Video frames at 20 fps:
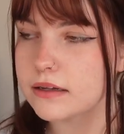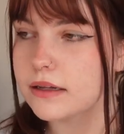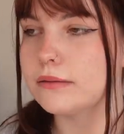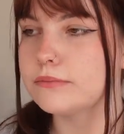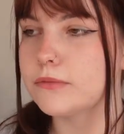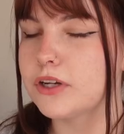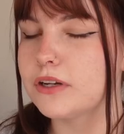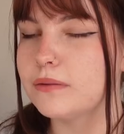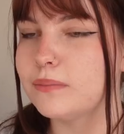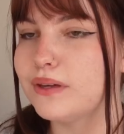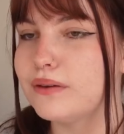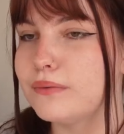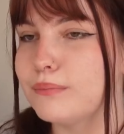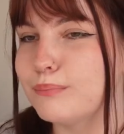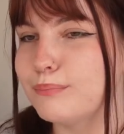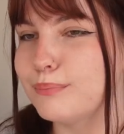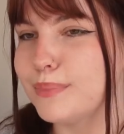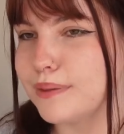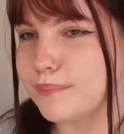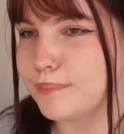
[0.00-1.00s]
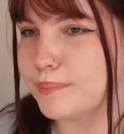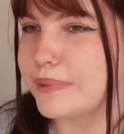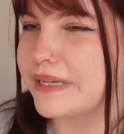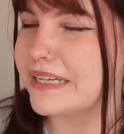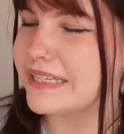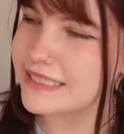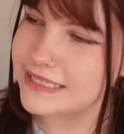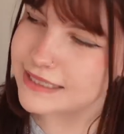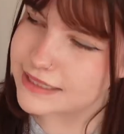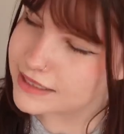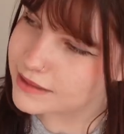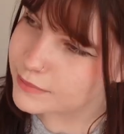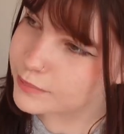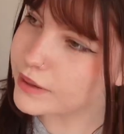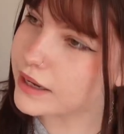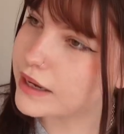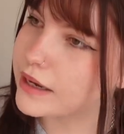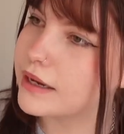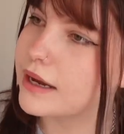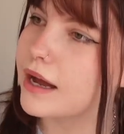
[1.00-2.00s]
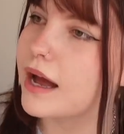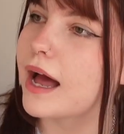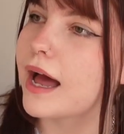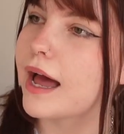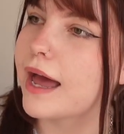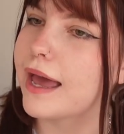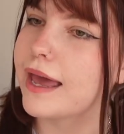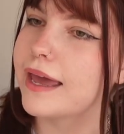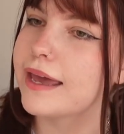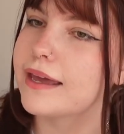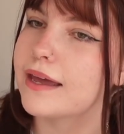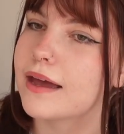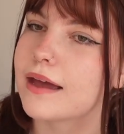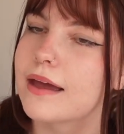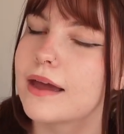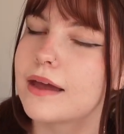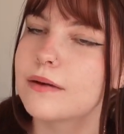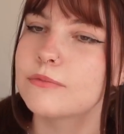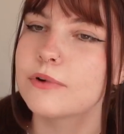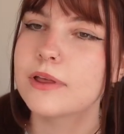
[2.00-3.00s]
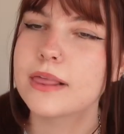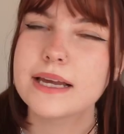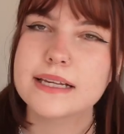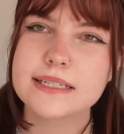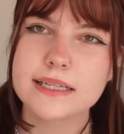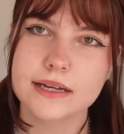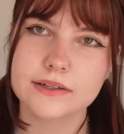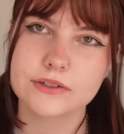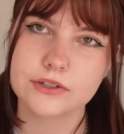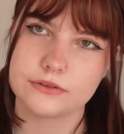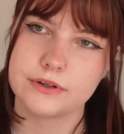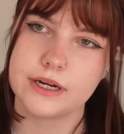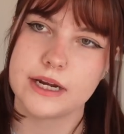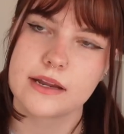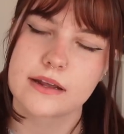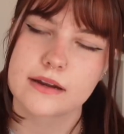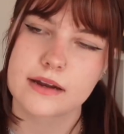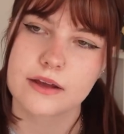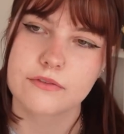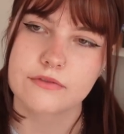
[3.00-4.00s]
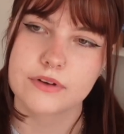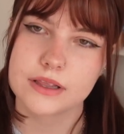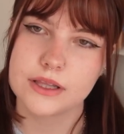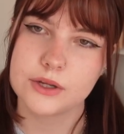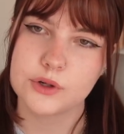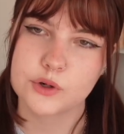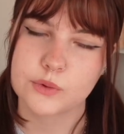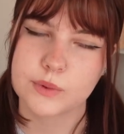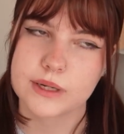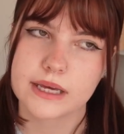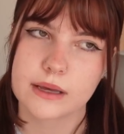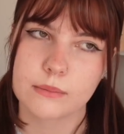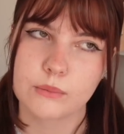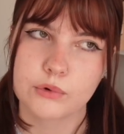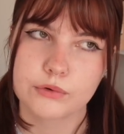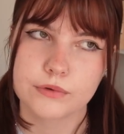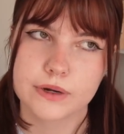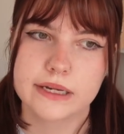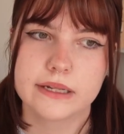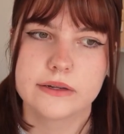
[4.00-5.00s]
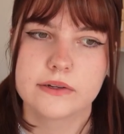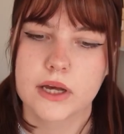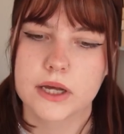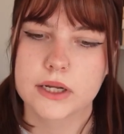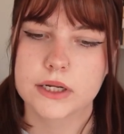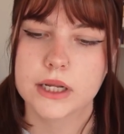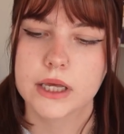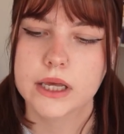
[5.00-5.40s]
I'm gonna be a bit busy, but I am really excited to read, and I really do want to get more reading done.